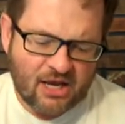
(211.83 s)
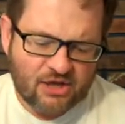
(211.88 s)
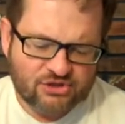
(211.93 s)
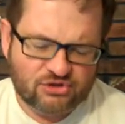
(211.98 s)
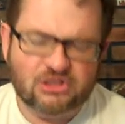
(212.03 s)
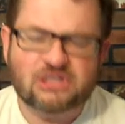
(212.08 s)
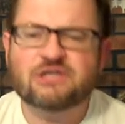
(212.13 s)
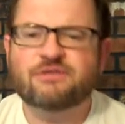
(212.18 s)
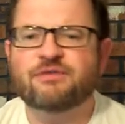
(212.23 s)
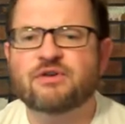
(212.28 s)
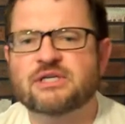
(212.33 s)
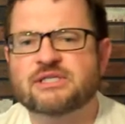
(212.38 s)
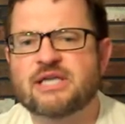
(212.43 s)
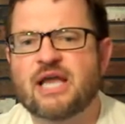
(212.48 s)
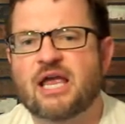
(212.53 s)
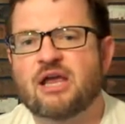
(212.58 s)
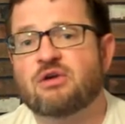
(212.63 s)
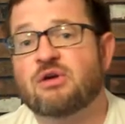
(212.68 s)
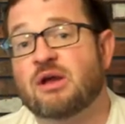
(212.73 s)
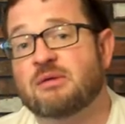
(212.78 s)
So this first
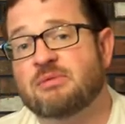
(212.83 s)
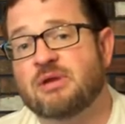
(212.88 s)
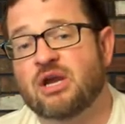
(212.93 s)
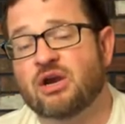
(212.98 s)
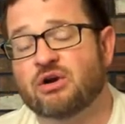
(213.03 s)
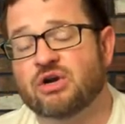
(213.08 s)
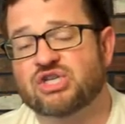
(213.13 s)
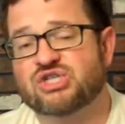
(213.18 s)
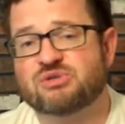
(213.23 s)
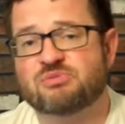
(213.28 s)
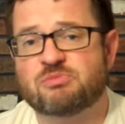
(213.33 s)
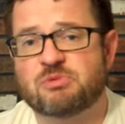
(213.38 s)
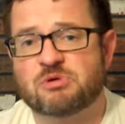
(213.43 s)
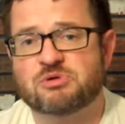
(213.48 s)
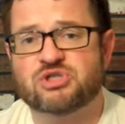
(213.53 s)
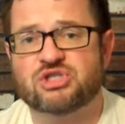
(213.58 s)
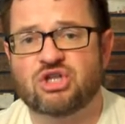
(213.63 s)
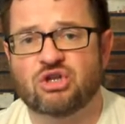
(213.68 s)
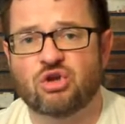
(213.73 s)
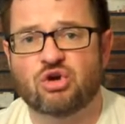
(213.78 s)
diagram here is
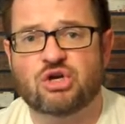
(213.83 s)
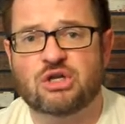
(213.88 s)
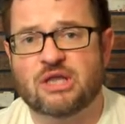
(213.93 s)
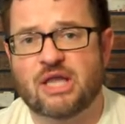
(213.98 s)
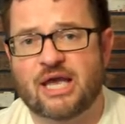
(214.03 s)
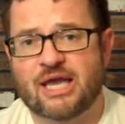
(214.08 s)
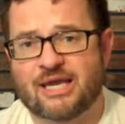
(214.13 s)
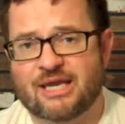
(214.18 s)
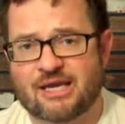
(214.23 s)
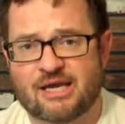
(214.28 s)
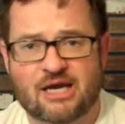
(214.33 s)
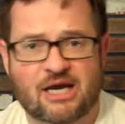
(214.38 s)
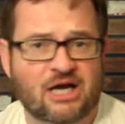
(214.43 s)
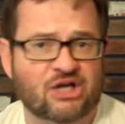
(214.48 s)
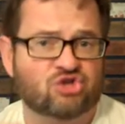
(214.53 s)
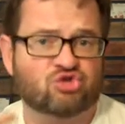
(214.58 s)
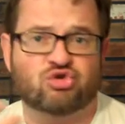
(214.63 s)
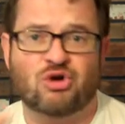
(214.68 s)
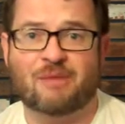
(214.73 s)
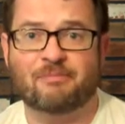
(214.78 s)
supposed to look like a,
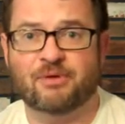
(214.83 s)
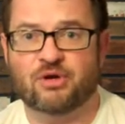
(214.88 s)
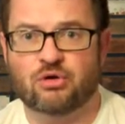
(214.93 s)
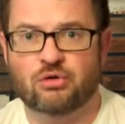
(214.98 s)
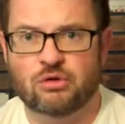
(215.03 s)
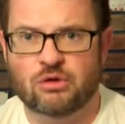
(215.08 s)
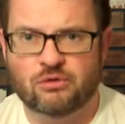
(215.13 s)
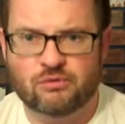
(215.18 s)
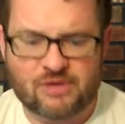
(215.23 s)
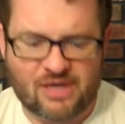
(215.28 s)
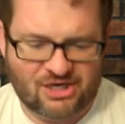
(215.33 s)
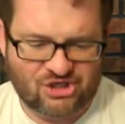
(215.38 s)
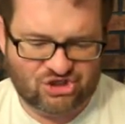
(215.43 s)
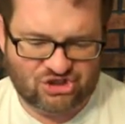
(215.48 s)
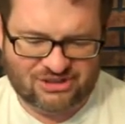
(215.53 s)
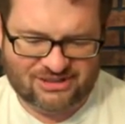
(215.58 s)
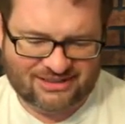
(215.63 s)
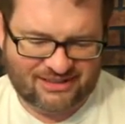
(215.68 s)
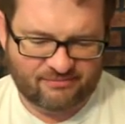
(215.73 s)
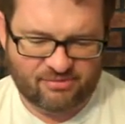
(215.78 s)
a tropical
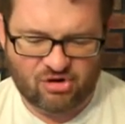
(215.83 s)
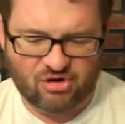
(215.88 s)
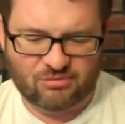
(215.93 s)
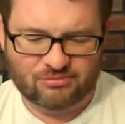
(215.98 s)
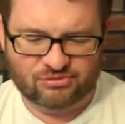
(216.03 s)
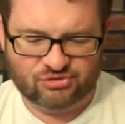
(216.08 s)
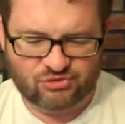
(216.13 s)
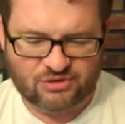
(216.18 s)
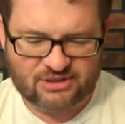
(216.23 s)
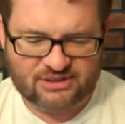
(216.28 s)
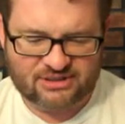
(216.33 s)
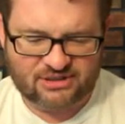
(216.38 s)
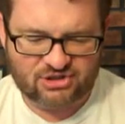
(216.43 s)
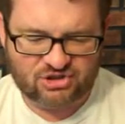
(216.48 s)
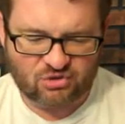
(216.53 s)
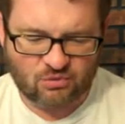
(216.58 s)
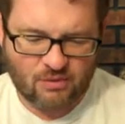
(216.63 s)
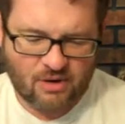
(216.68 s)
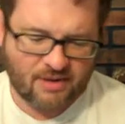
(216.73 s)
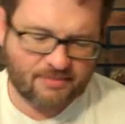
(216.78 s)
location, see the palm trees
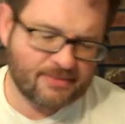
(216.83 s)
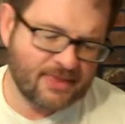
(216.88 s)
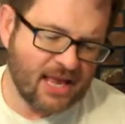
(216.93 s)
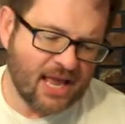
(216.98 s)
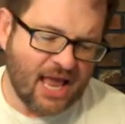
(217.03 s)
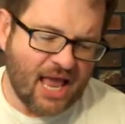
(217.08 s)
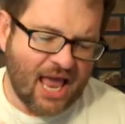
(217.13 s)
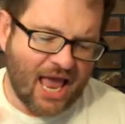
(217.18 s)
and so on.